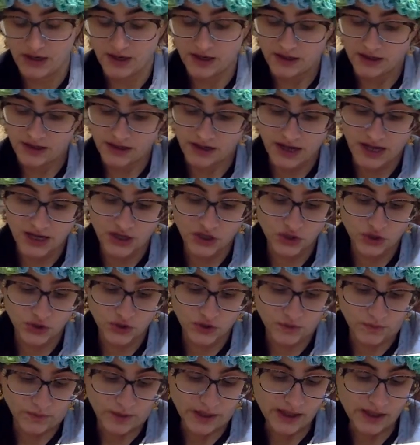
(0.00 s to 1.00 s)
The
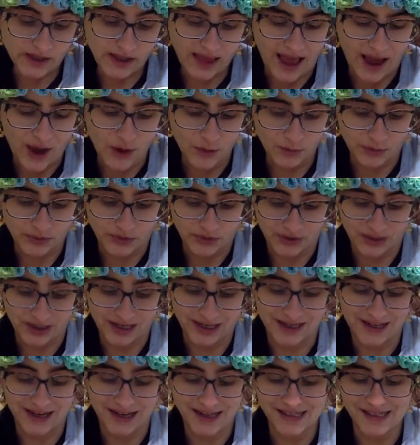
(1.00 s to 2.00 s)
nation's real output
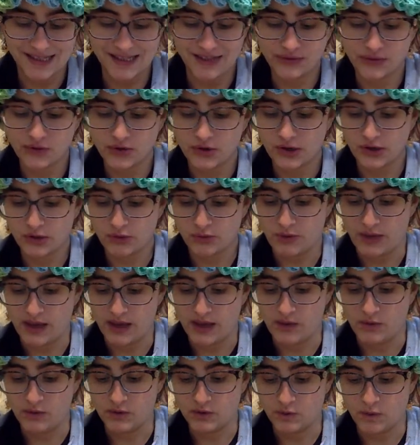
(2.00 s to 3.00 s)
in nineteen
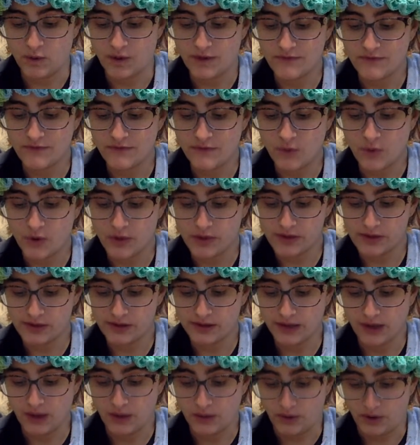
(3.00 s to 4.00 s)
thirty-three was one-fourth
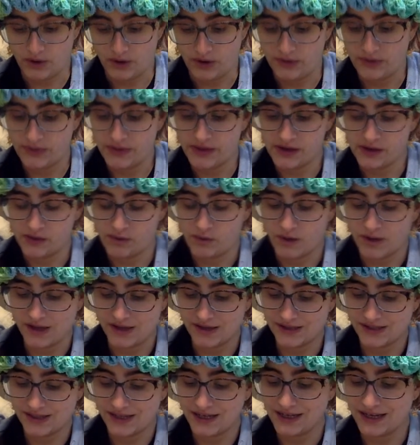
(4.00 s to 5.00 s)
lower than it
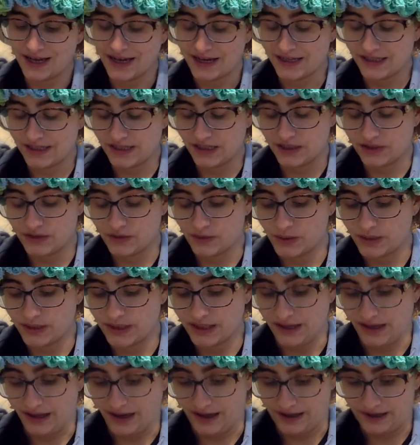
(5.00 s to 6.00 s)
was in nineteen
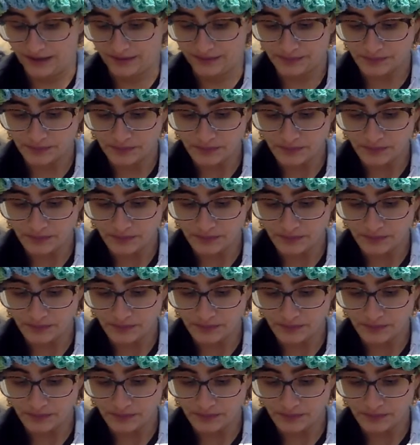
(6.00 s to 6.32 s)
twenty-nine.